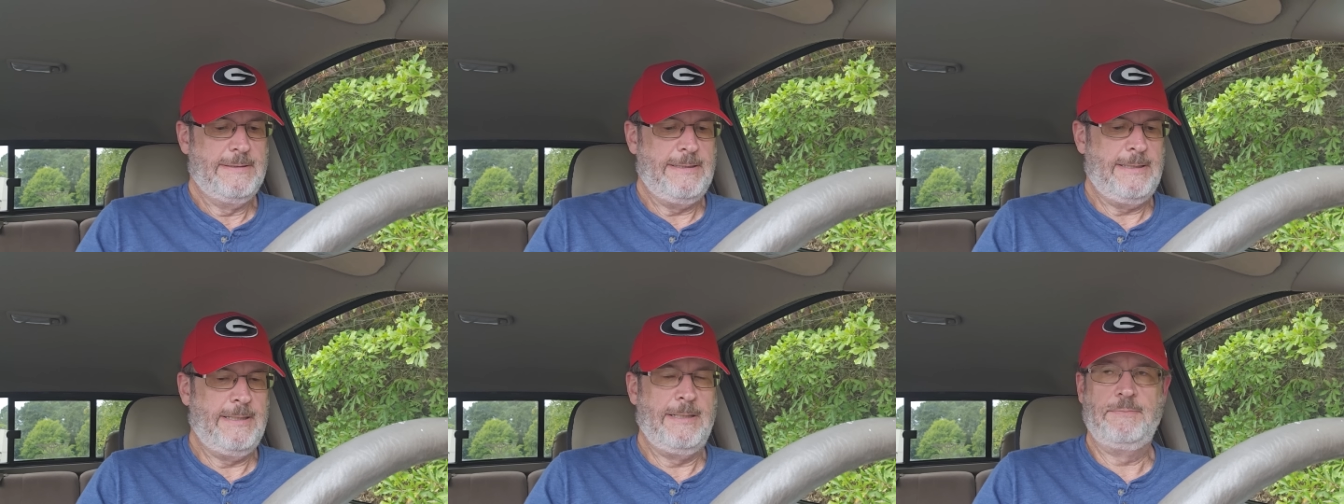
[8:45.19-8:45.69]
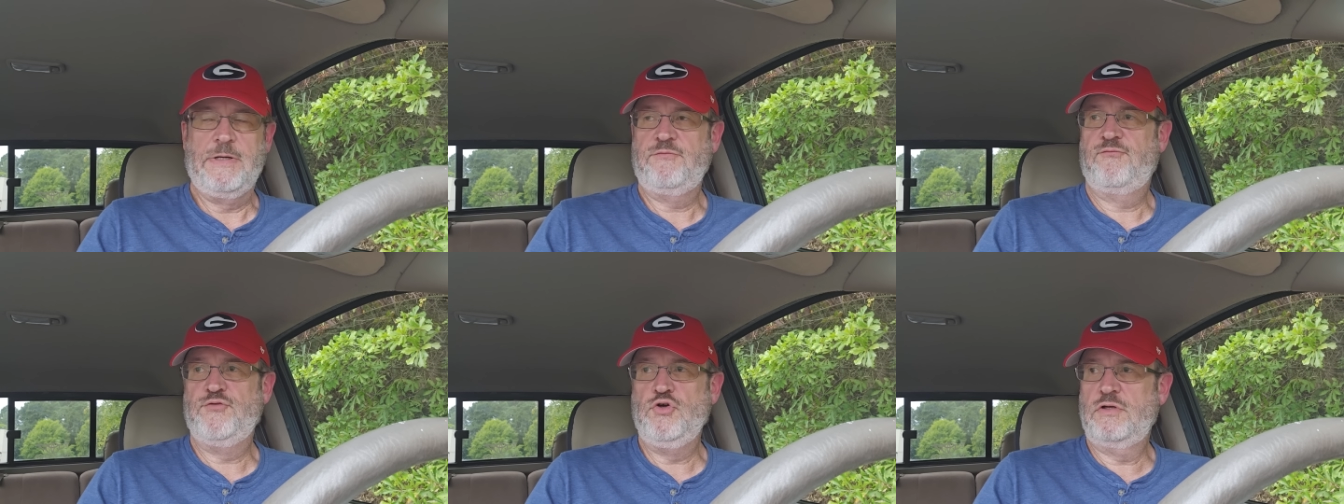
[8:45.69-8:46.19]
Um,
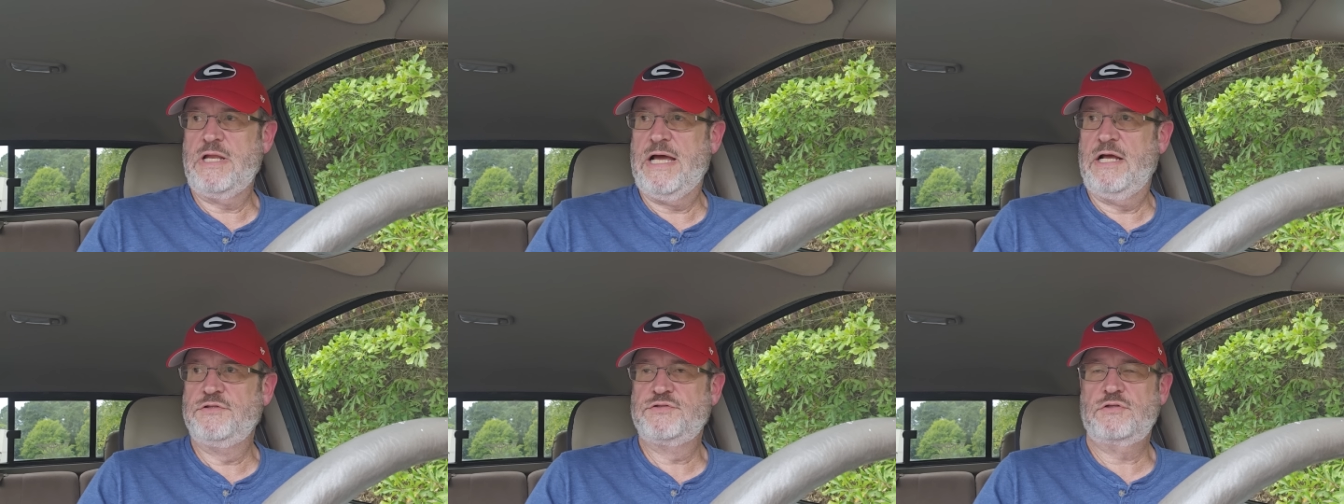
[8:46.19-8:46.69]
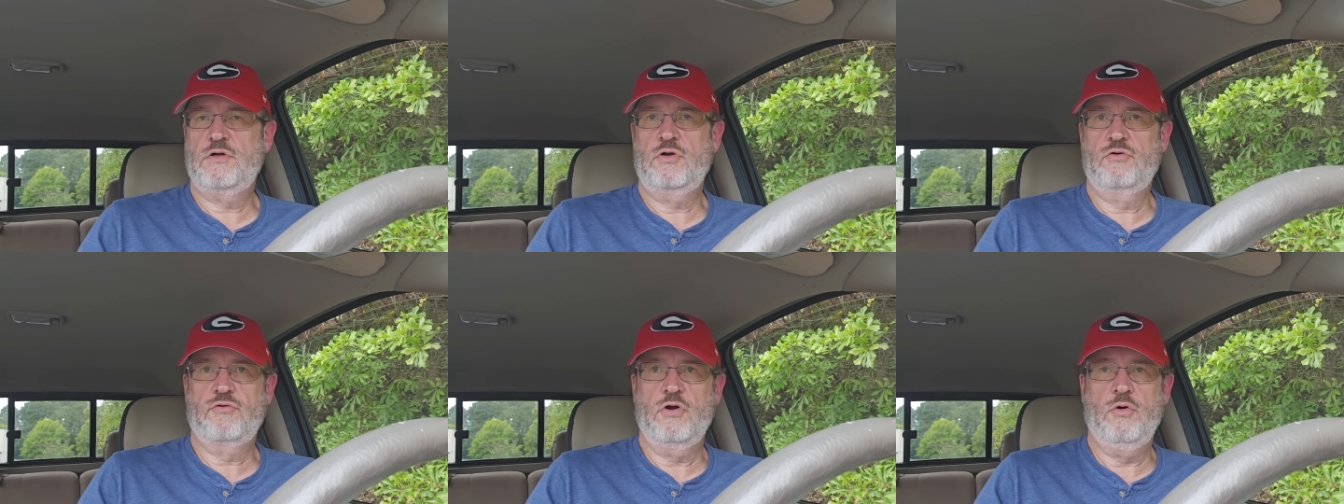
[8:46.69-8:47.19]
food lines
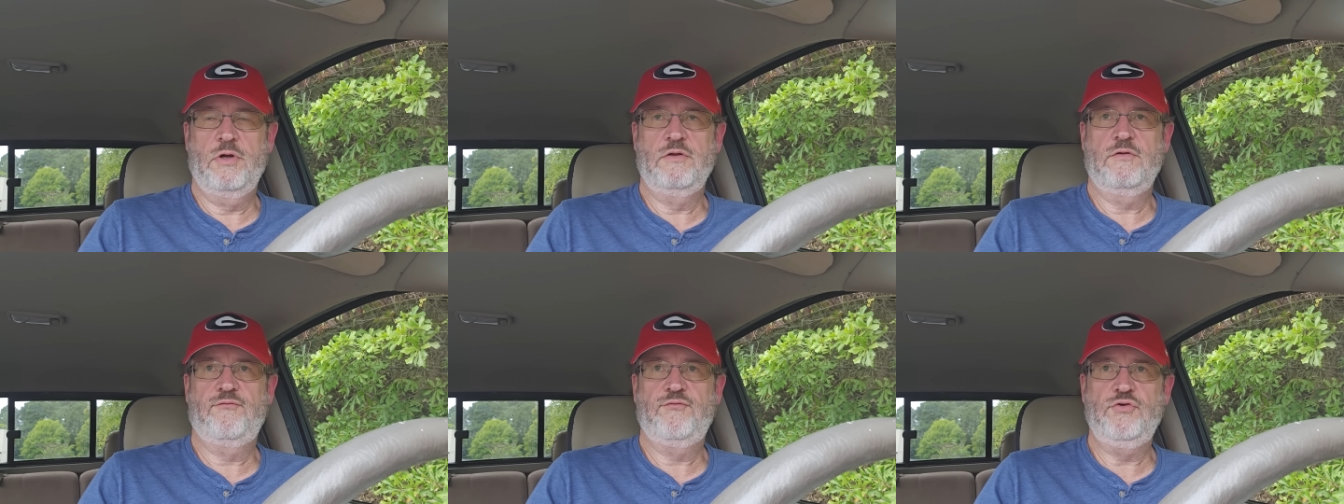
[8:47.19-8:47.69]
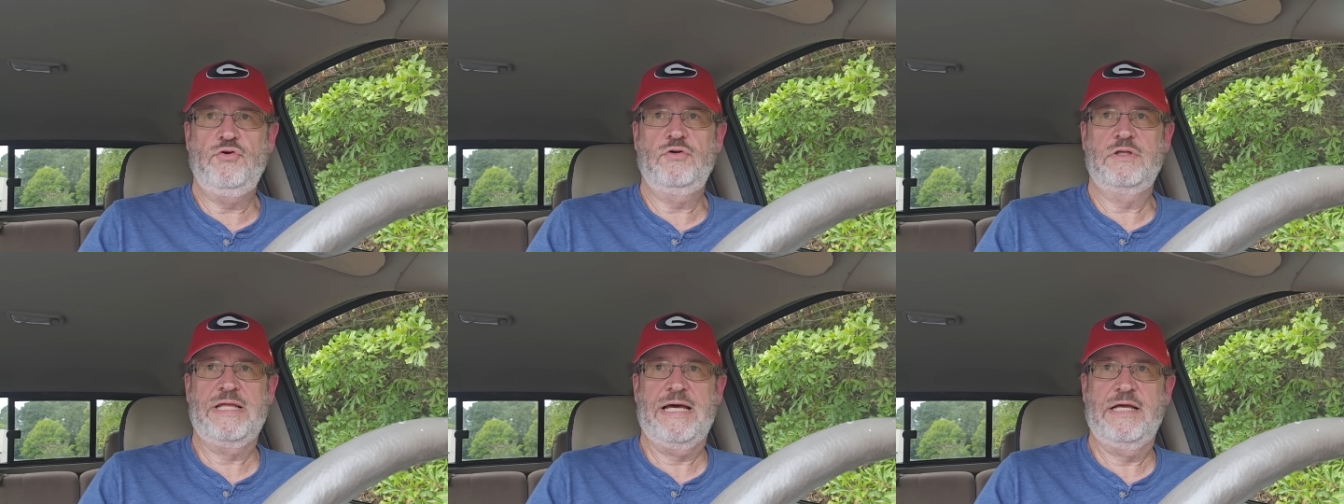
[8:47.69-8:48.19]
are growing. The
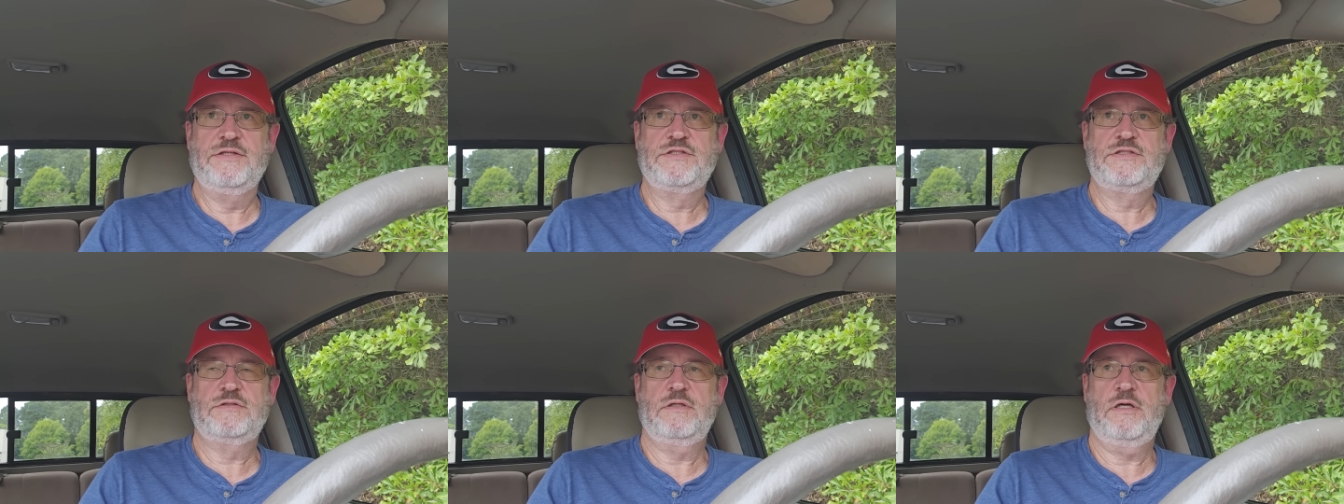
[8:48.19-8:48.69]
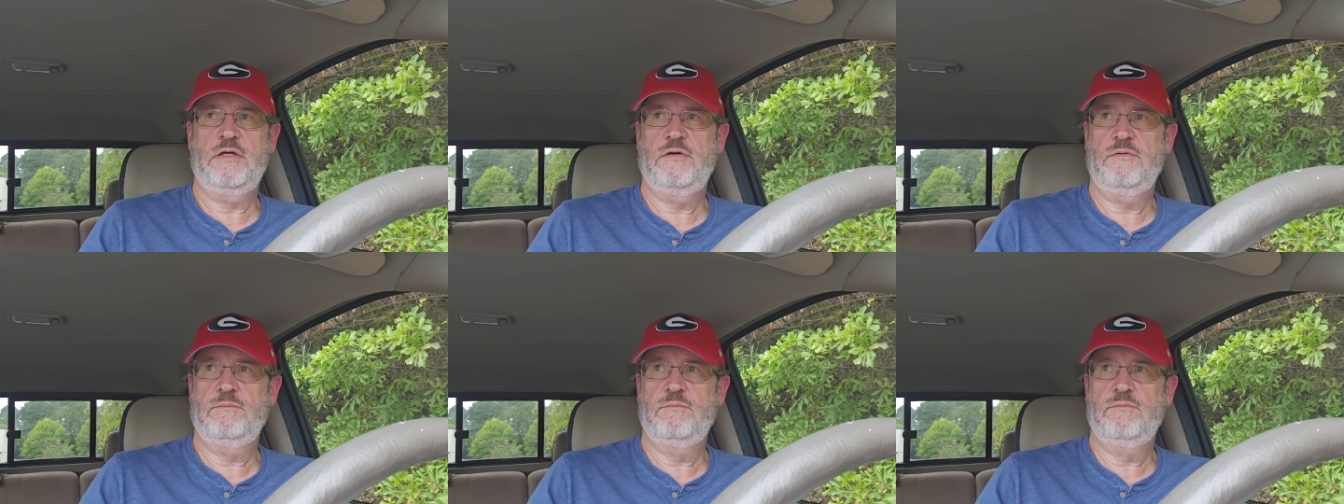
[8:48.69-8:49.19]
food lines,
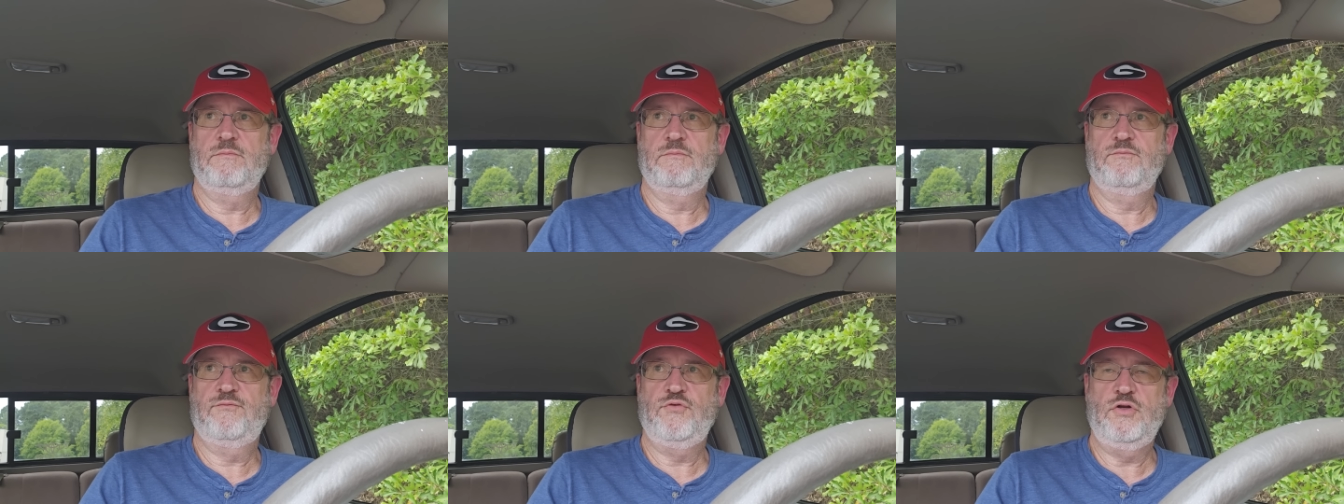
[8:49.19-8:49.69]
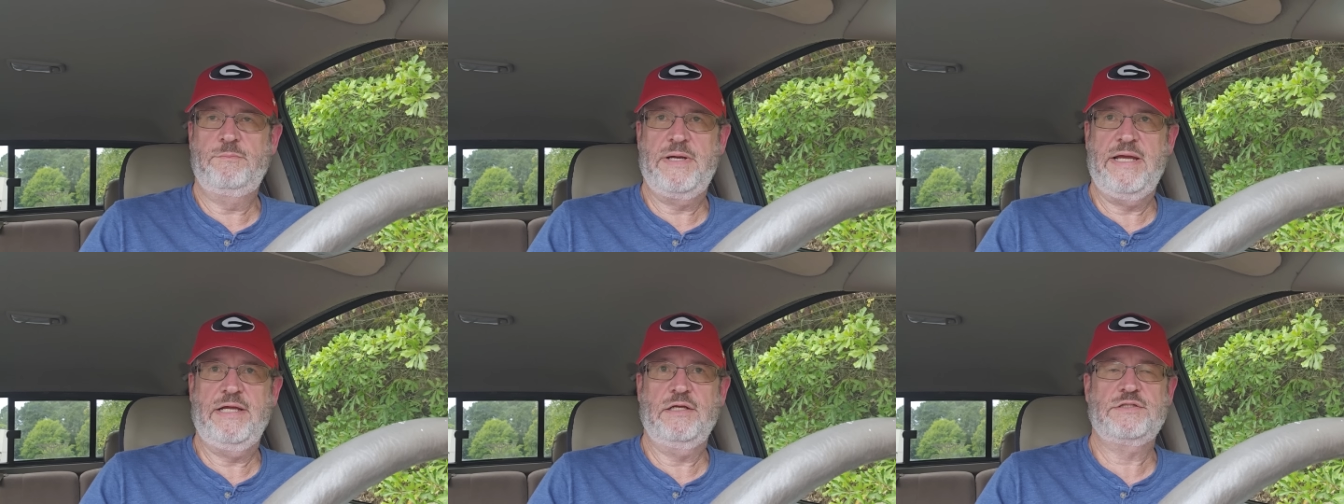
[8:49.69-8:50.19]
uh, food
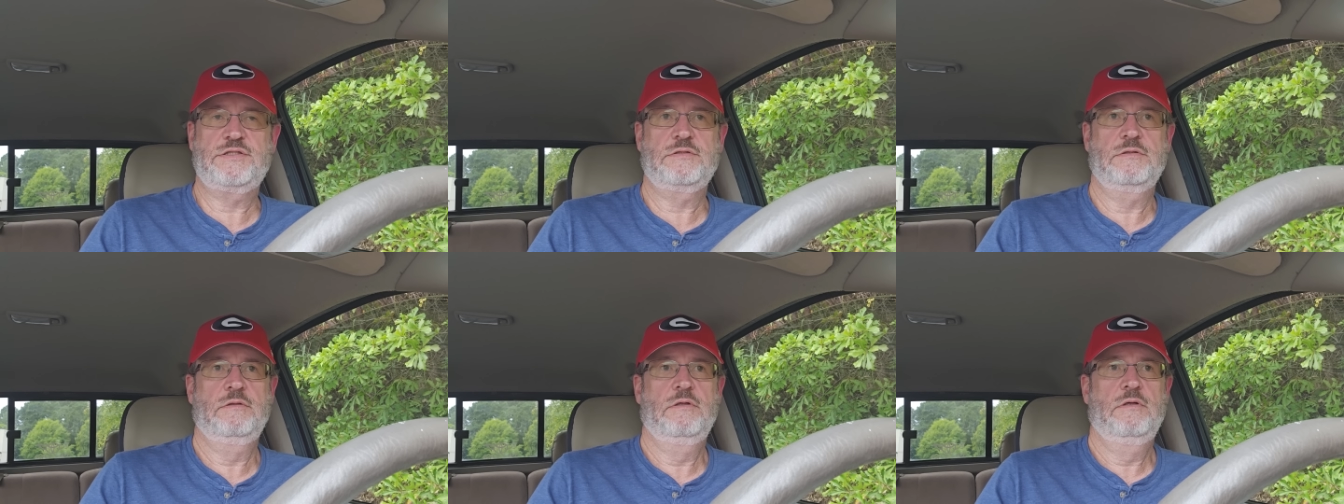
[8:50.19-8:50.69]
banks,